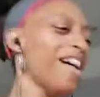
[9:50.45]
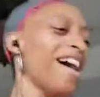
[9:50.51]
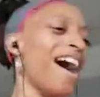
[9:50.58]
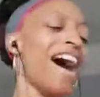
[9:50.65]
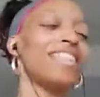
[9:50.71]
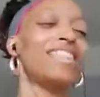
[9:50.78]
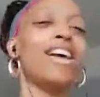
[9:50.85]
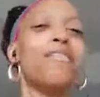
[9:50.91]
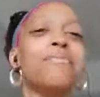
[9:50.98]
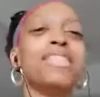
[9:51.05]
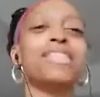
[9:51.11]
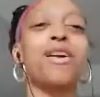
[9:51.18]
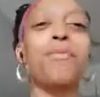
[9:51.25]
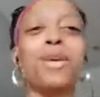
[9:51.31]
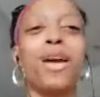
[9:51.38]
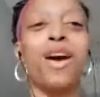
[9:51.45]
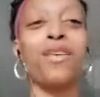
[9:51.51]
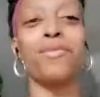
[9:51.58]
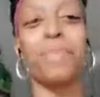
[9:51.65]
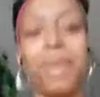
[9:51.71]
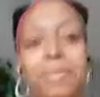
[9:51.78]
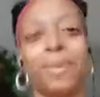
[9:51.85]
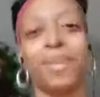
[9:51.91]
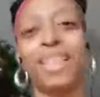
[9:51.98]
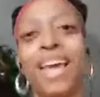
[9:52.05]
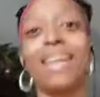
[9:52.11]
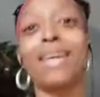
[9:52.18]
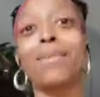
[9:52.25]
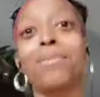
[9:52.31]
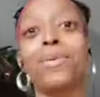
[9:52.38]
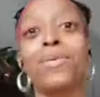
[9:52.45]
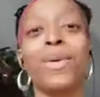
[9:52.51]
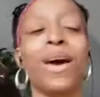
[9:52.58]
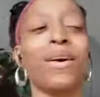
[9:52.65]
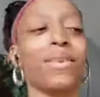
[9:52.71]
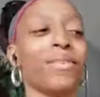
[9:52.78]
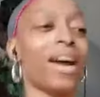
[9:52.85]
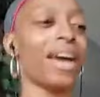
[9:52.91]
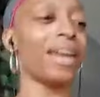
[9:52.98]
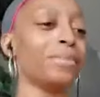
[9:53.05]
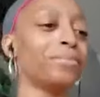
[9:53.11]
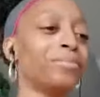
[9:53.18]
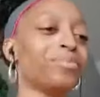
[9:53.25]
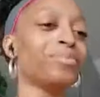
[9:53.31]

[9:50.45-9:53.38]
I love me some young people. They keep you young, right?